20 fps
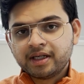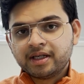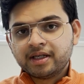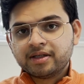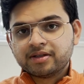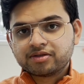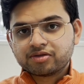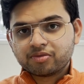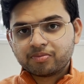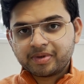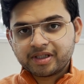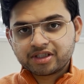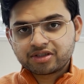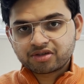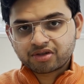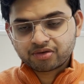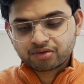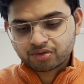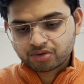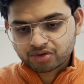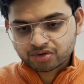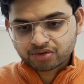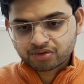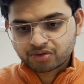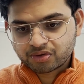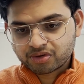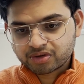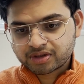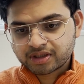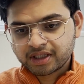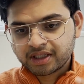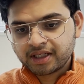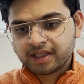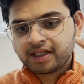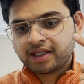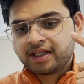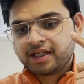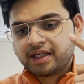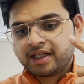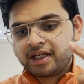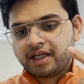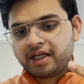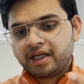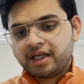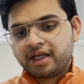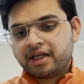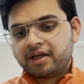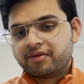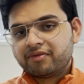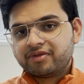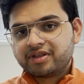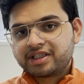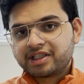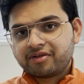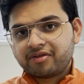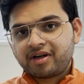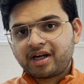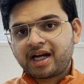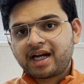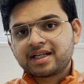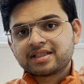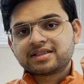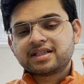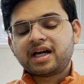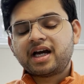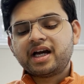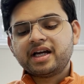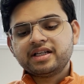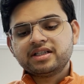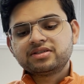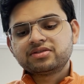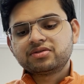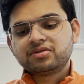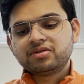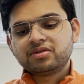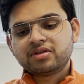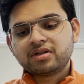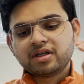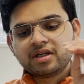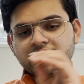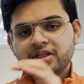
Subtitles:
So based on those scores, whichever has the highest score,